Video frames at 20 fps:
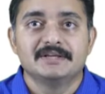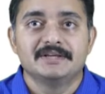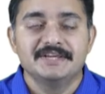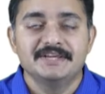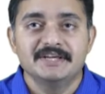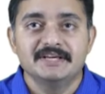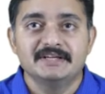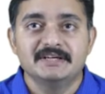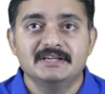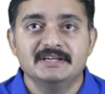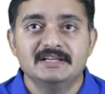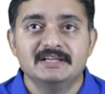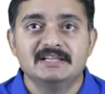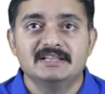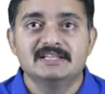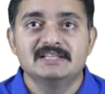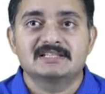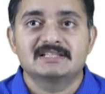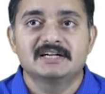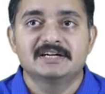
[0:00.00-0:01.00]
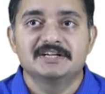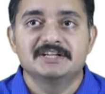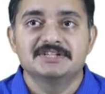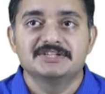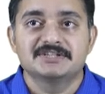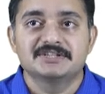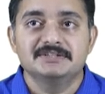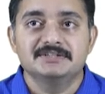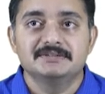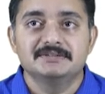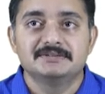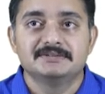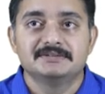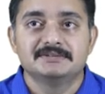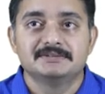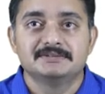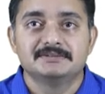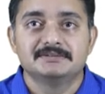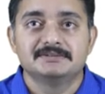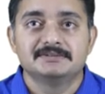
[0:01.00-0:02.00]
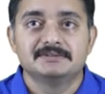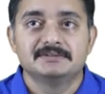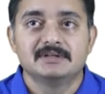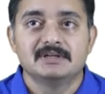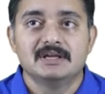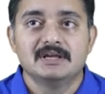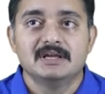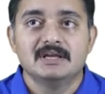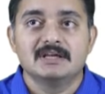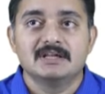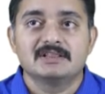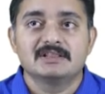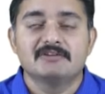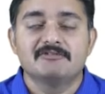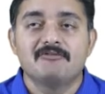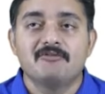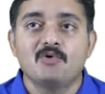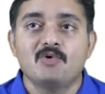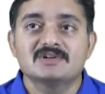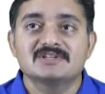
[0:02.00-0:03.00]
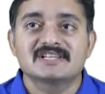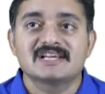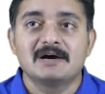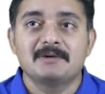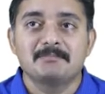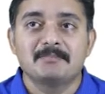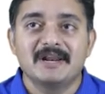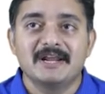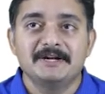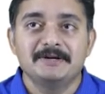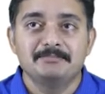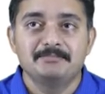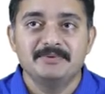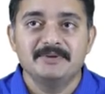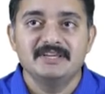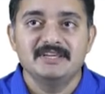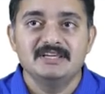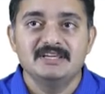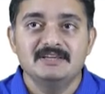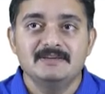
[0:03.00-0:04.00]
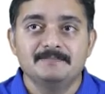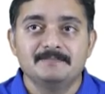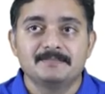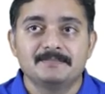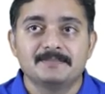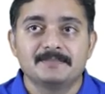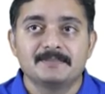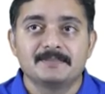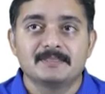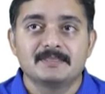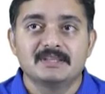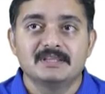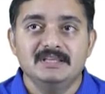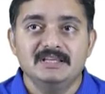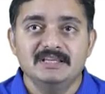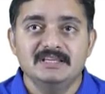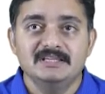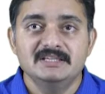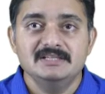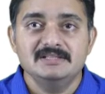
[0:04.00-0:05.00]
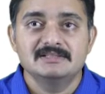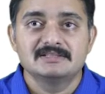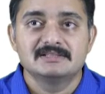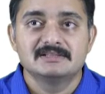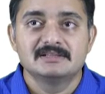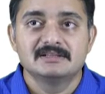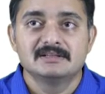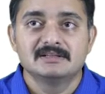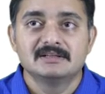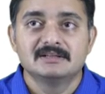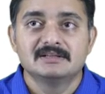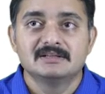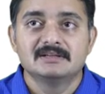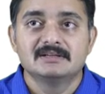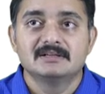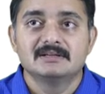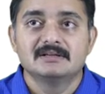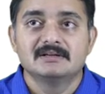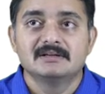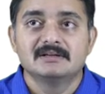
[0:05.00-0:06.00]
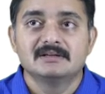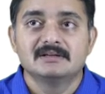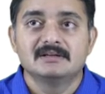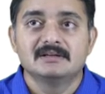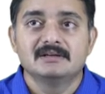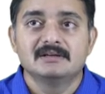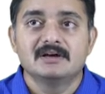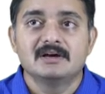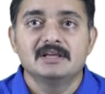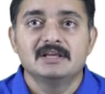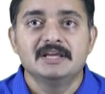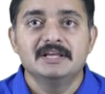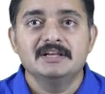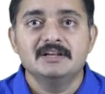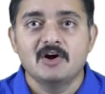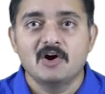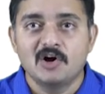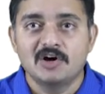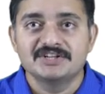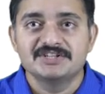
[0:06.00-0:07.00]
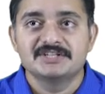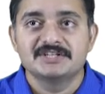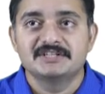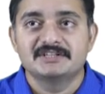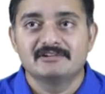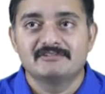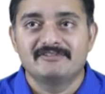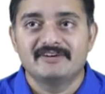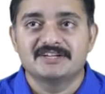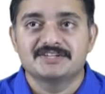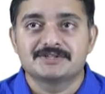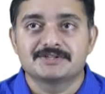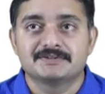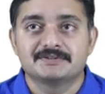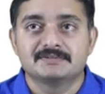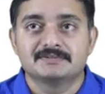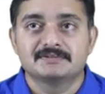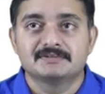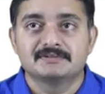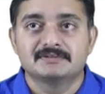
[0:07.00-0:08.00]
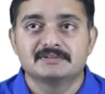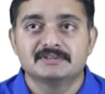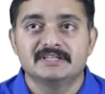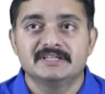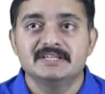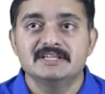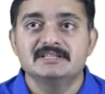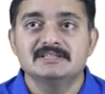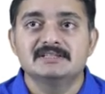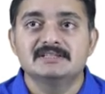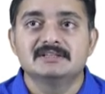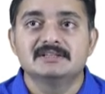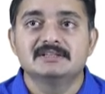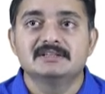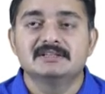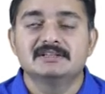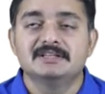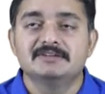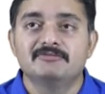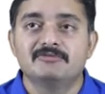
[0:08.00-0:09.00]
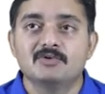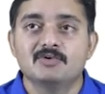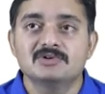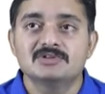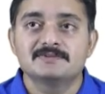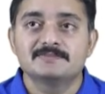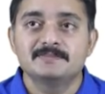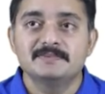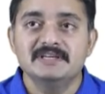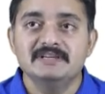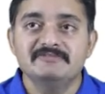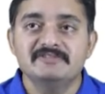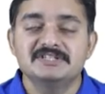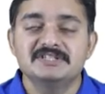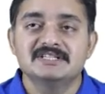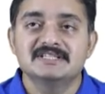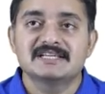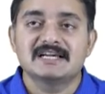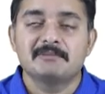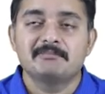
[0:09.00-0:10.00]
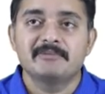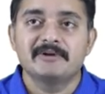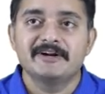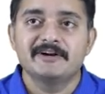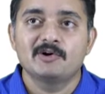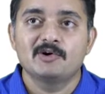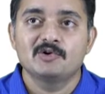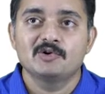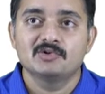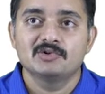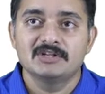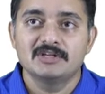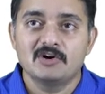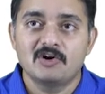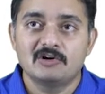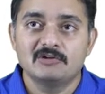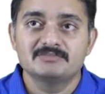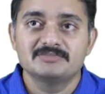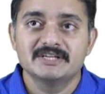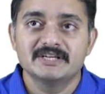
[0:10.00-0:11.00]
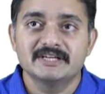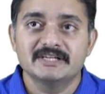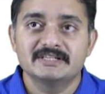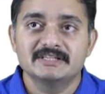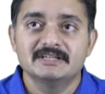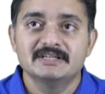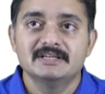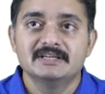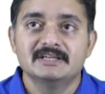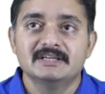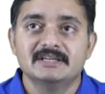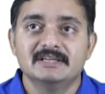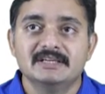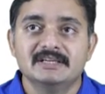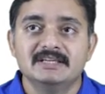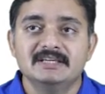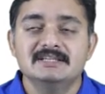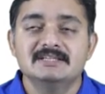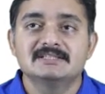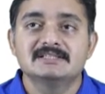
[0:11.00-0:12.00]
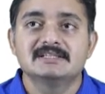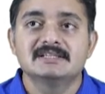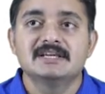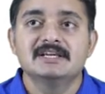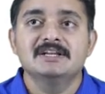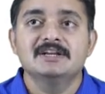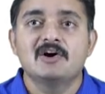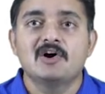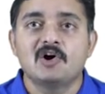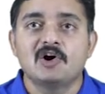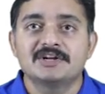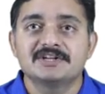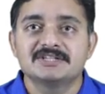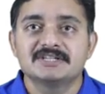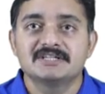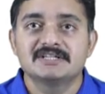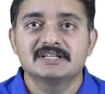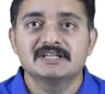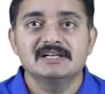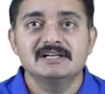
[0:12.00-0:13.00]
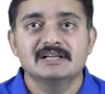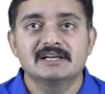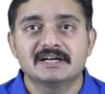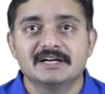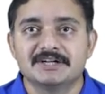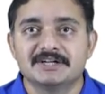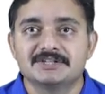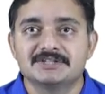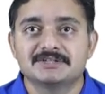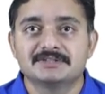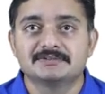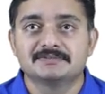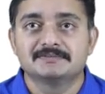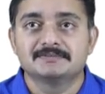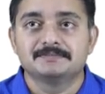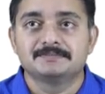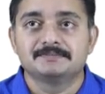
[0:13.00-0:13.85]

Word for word: Here, in this condition, the force applied P is in horizontal fashion. That is, the force P which is applied onto the object is in horizontal condition.